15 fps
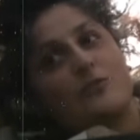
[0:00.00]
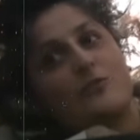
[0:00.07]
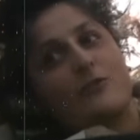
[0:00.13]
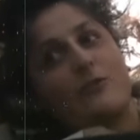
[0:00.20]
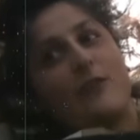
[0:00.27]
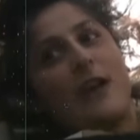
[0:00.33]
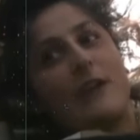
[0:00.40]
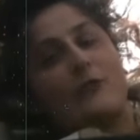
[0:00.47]
of
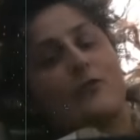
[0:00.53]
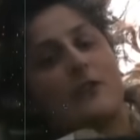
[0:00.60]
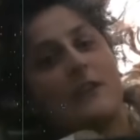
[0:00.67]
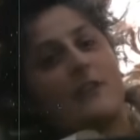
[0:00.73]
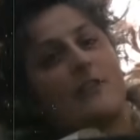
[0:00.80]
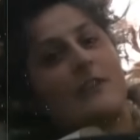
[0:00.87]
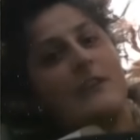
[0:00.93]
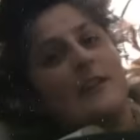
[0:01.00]
survival
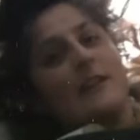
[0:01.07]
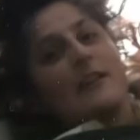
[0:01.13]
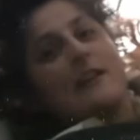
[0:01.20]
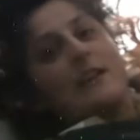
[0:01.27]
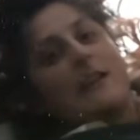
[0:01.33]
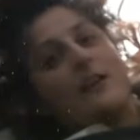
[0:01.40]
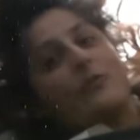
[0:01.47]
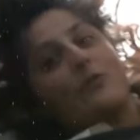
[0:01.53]
gear
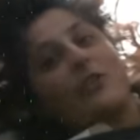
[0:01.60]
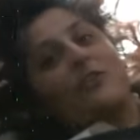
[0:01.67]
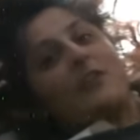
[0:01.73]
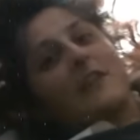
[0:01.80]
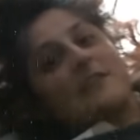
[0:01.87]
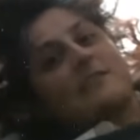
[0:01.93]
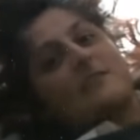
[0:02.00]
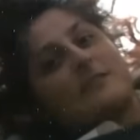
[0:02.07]
uh, with
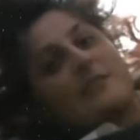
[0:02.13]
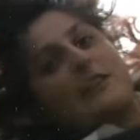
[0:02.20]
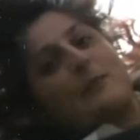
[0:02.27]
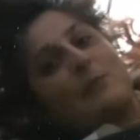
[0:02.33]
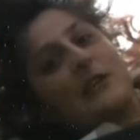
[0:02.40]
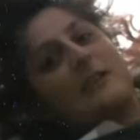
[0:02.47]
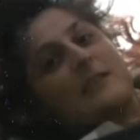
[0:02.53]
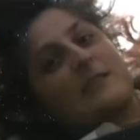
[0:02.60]
us,
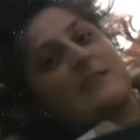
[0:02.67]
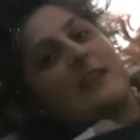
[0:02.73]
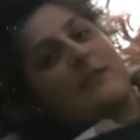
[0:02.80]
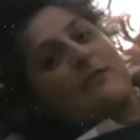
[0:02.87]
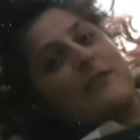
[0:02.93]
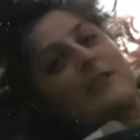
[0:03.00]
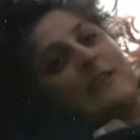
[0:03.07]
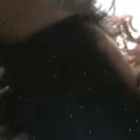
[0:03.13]
keeping us
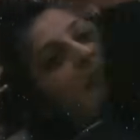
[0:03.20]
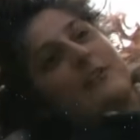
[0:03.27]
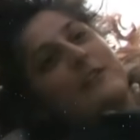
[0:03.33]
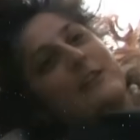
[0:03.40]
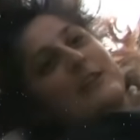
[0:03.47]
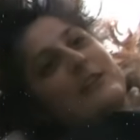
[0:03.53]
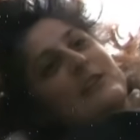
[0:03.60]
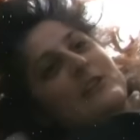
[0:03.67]
safe in here.
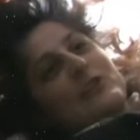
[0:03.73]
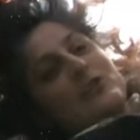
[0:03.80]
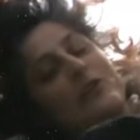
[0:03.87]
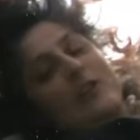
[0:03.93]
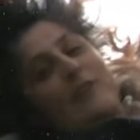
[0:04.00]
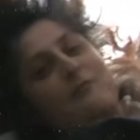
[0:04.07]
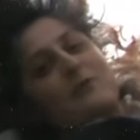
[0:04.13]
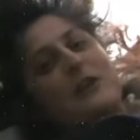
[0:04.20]

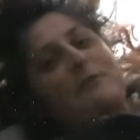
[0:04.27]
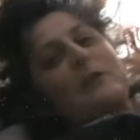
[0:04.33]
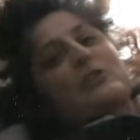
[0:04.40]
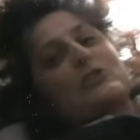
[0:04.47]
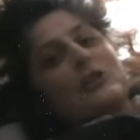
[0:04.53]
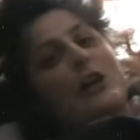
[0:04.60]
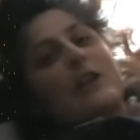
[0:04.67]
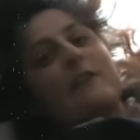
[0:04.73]
So they've pretty
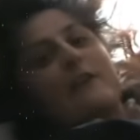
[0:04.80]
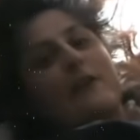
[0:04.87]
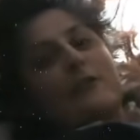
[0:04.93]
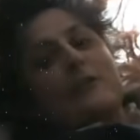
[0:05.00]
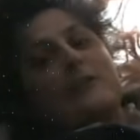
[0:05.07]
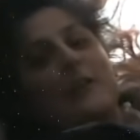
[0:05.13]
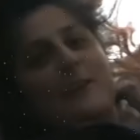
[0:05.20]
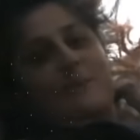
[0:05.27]
much thought of
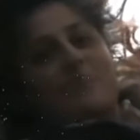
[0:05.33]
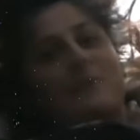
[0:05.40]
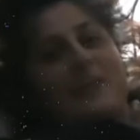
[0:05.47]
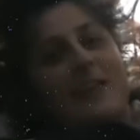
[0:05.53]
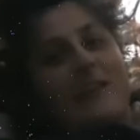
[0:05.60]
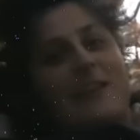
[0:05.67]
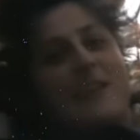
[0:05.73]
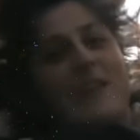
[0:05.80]
everything.
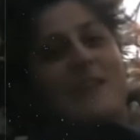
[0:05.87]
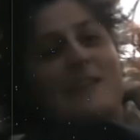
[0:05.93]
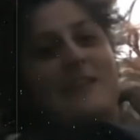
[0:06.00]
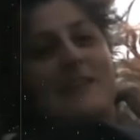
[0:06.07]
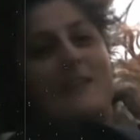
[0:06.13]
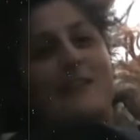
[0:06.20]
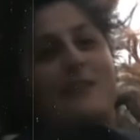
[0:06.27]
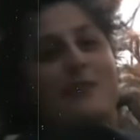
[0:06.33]
And
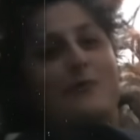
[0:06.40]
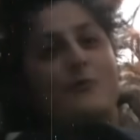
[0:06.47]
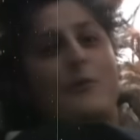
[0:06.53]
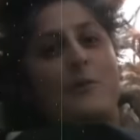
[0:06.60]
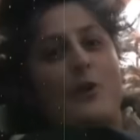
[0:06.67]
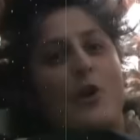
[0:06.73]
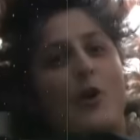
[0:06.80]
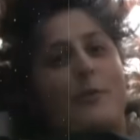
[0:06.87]
uh,
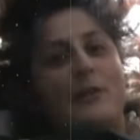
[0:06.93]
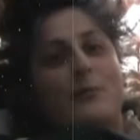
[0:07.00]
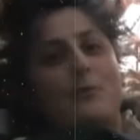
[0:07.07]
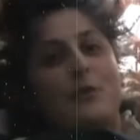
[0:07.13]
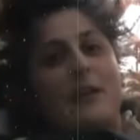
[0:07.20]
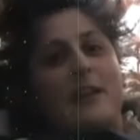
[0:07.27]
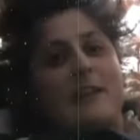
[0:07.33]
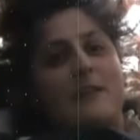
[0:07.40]
we'll be home on the
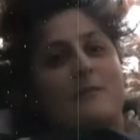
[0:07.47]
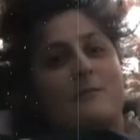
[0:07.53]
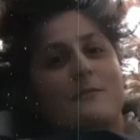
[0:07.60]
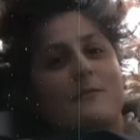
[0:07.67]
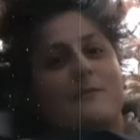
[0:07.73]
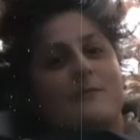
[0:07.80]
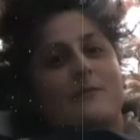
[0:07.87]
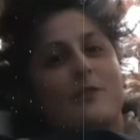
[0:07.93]
planet
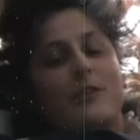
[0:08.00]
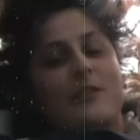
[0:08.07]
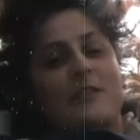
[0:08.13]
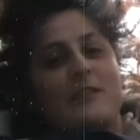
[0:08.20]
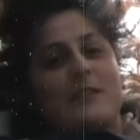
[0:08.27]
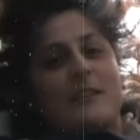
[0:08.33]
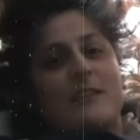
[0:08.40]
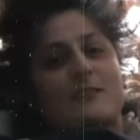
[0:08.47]

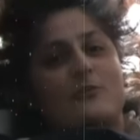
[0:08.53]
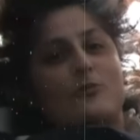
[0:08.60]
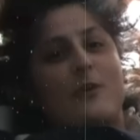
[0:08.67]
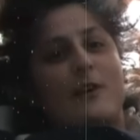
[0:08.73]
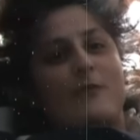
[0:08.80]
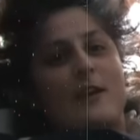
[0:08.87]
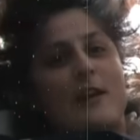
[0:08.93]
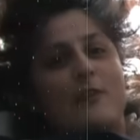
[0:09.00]
within the next
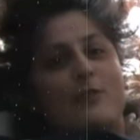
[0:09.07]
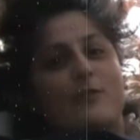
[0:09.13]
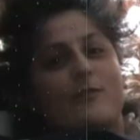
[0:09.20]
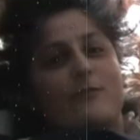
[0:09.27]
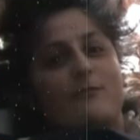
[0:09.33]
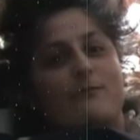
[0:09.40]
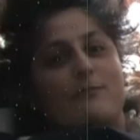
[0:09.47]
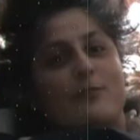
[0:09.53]
twelve hours.
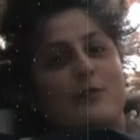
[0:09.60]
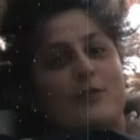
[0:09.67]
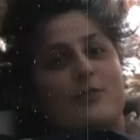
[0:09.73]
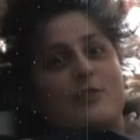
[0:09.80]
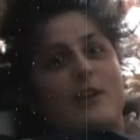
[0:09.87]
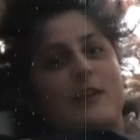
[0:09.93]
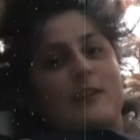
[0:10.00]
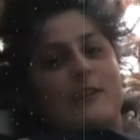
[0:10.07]
Pretty
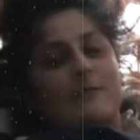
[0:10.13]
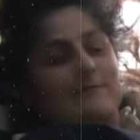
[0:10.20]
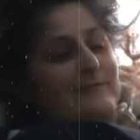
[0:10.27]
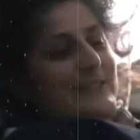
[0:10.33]
shocking.